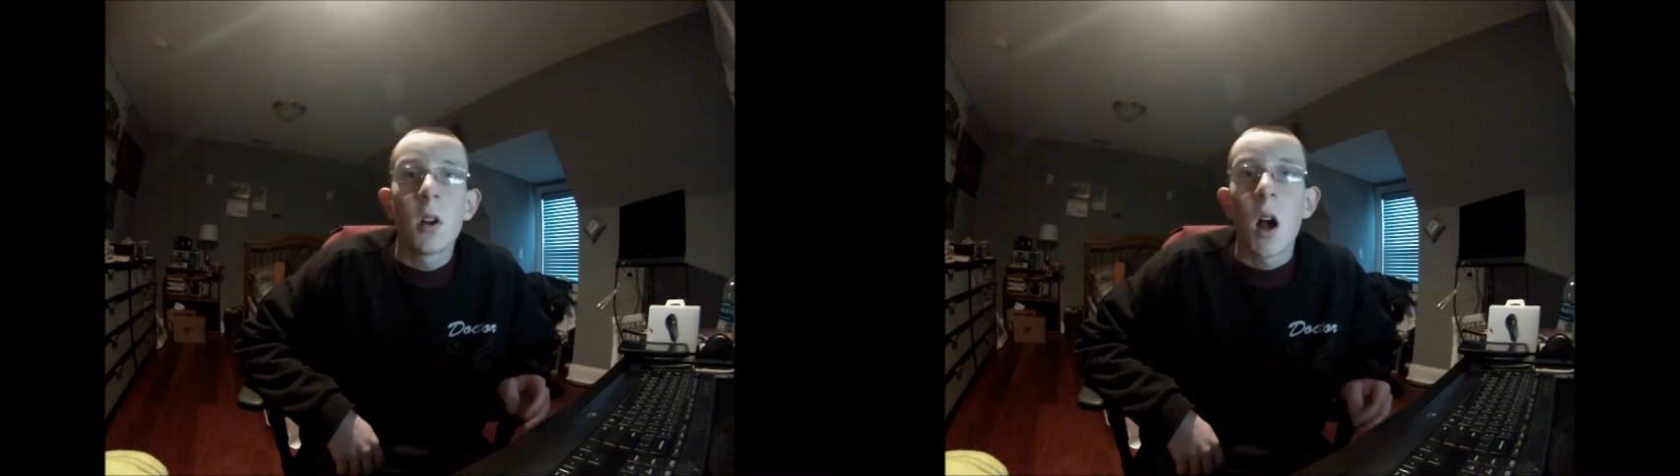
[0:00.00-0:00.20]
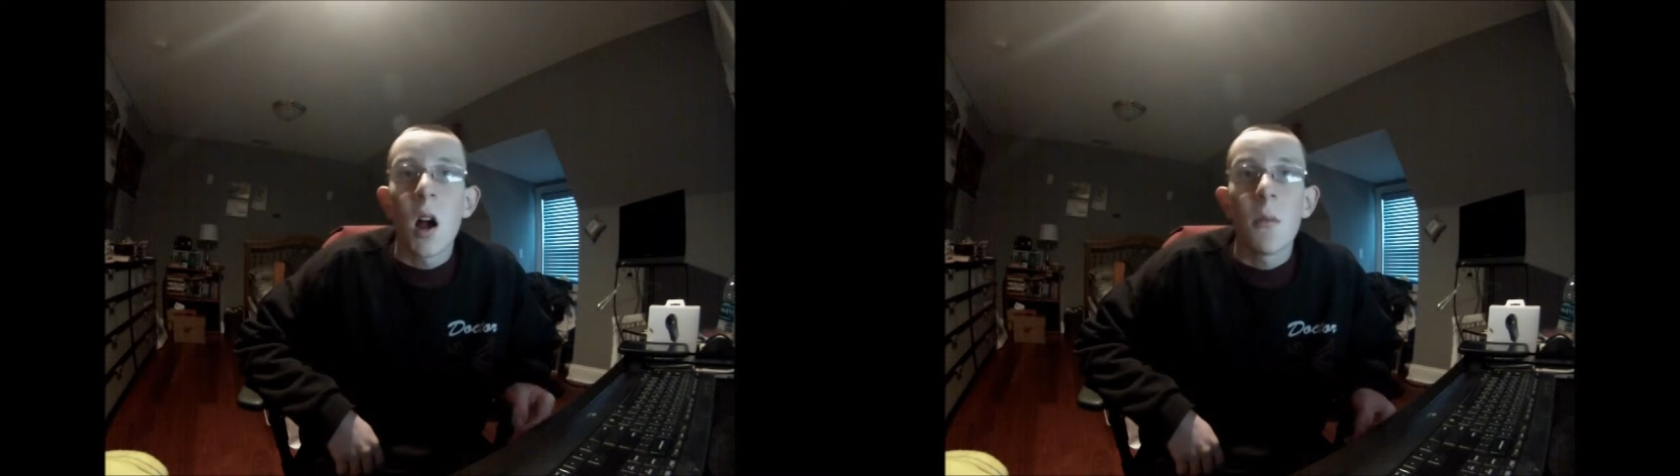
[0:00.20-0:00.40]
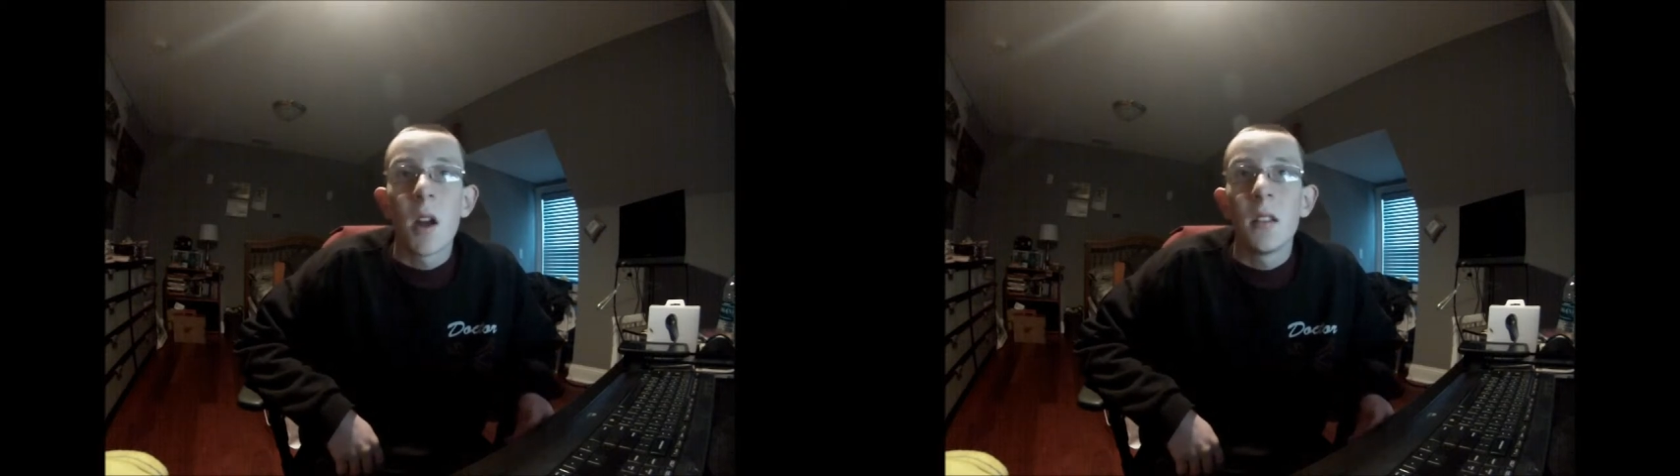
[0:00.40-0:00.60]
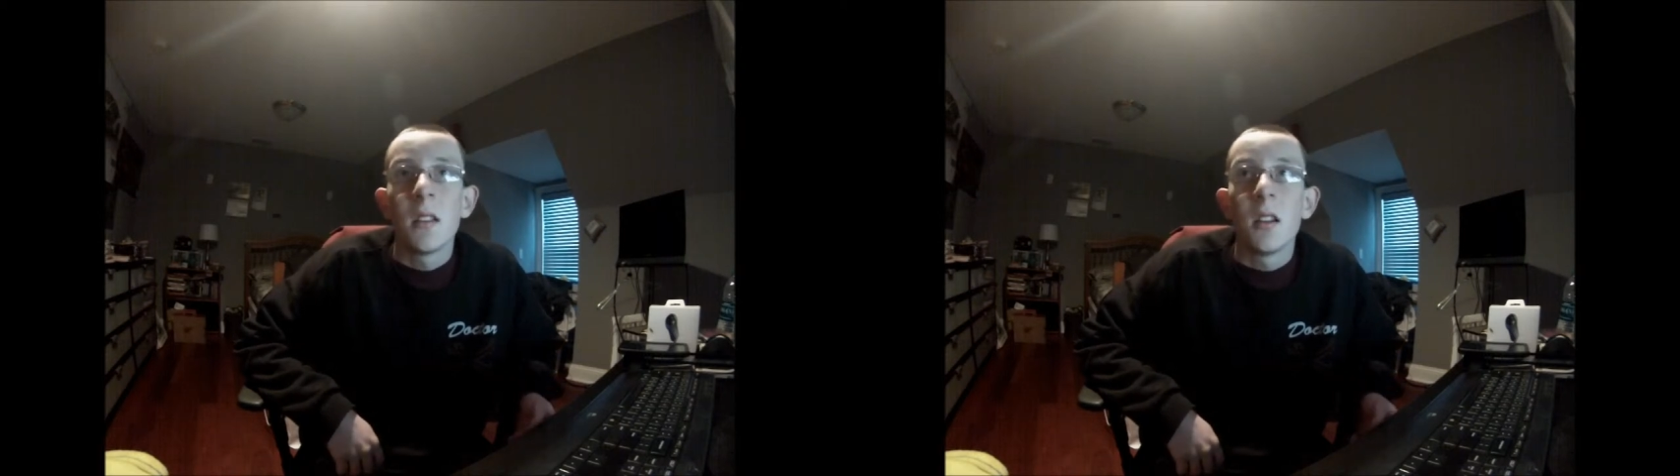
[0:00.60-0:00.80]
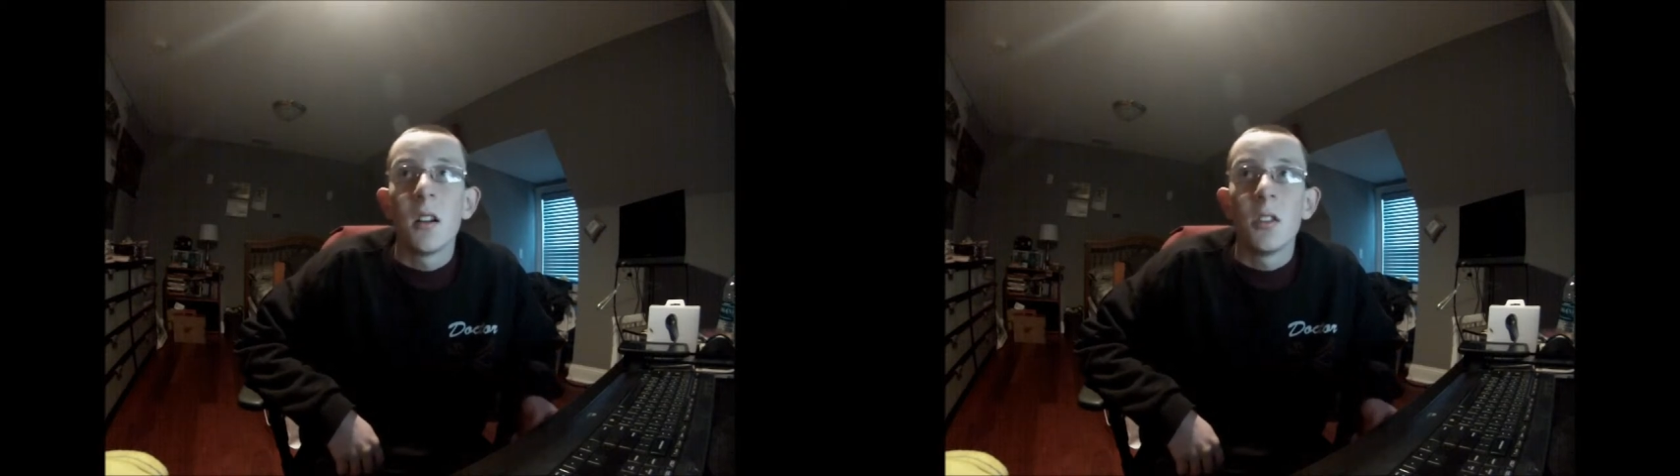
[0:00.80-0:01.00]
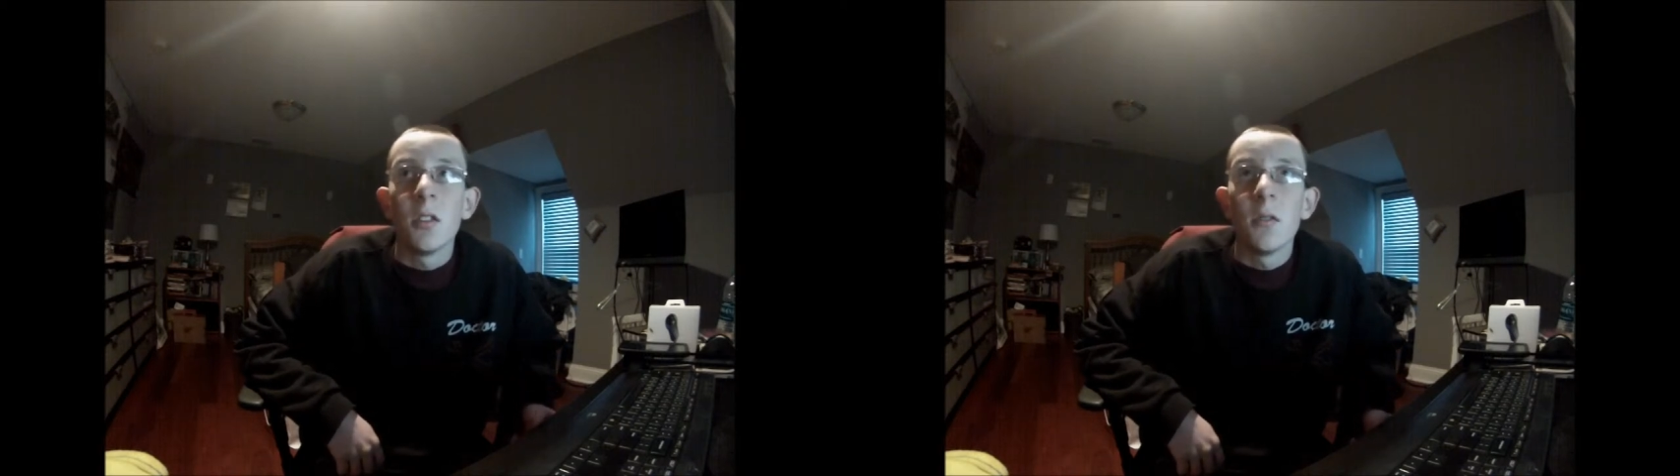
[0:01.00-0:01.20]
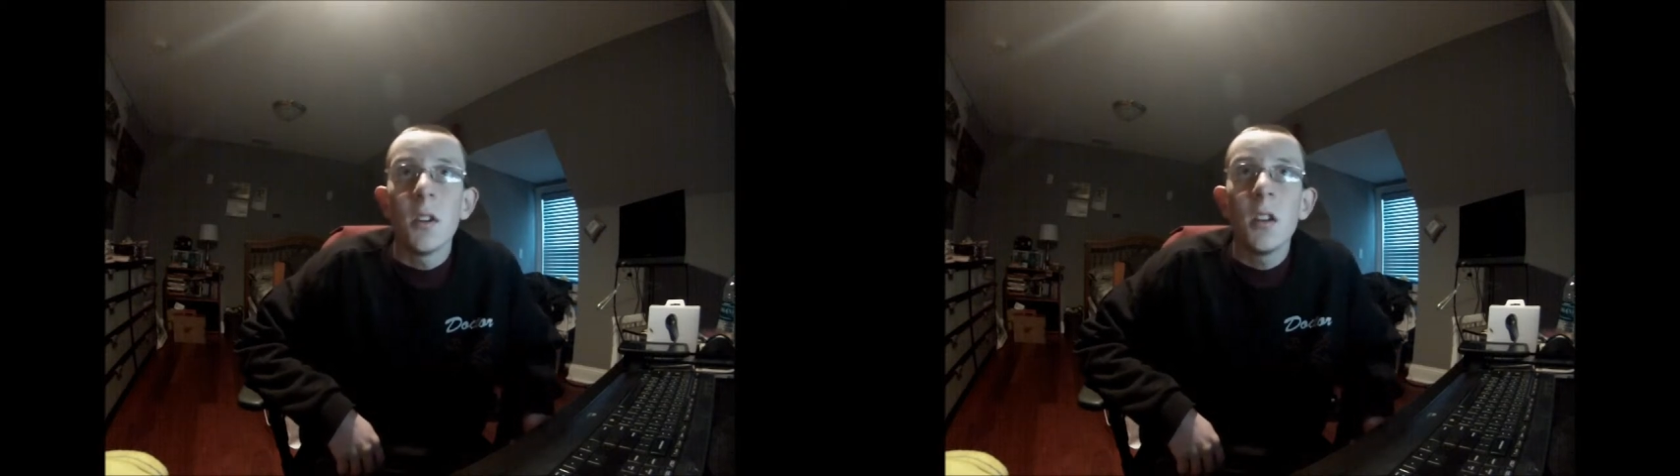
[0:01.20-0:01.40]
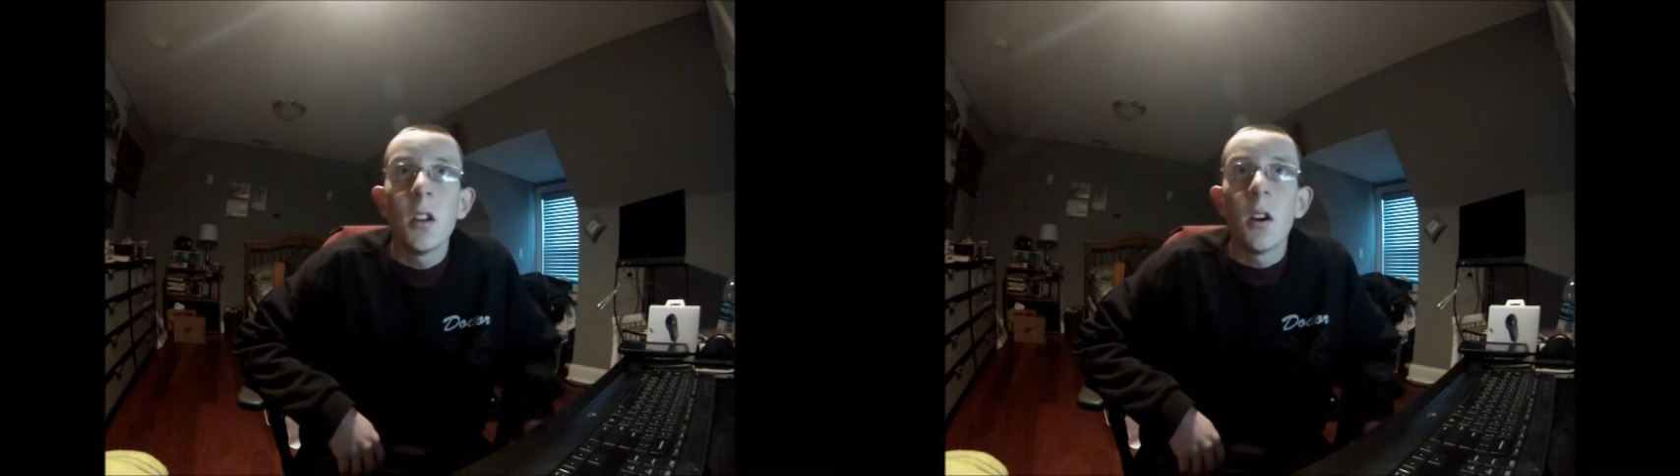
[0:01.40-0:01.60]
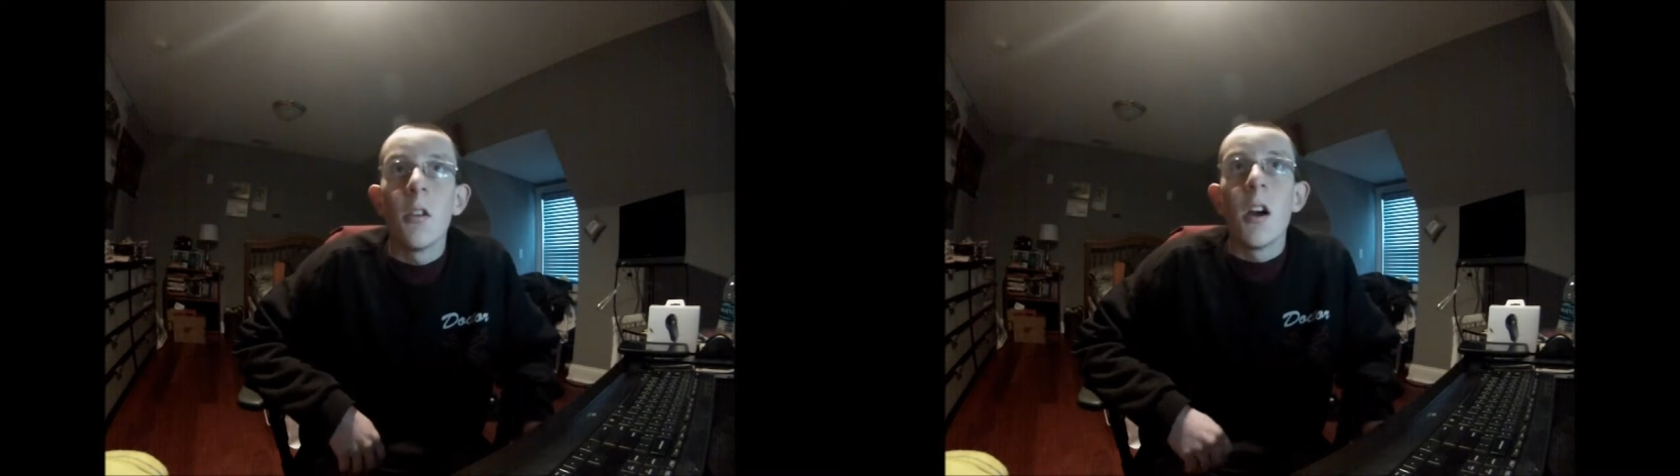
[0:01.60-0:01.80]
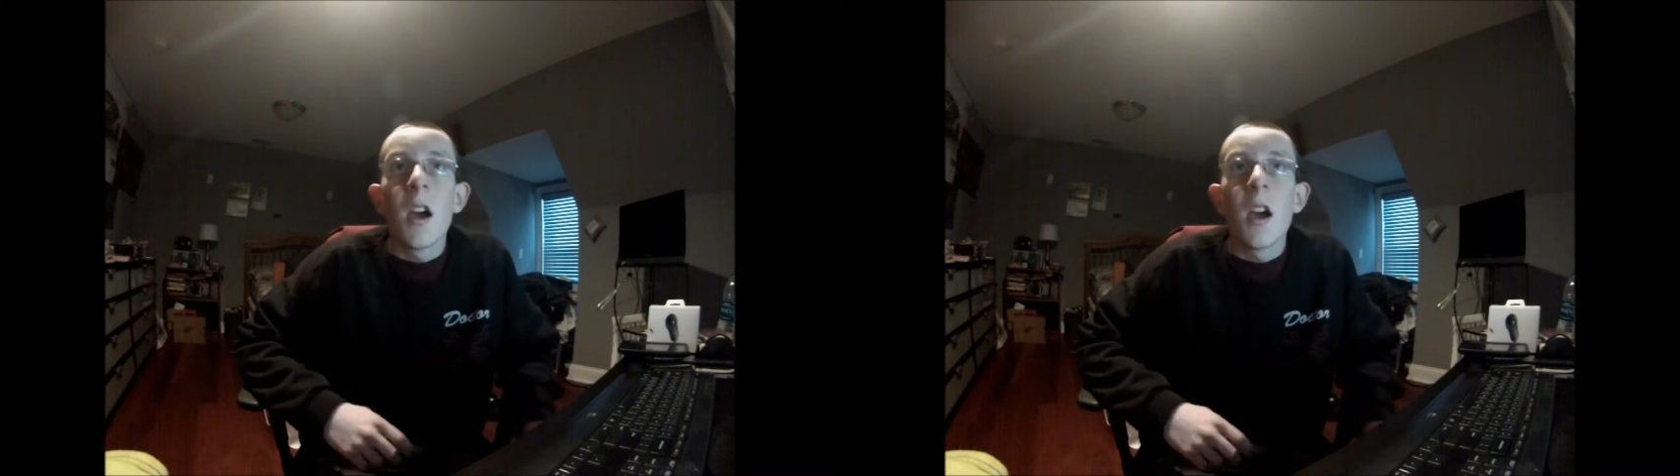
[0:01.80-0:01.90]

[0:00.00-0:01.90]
commented on your video,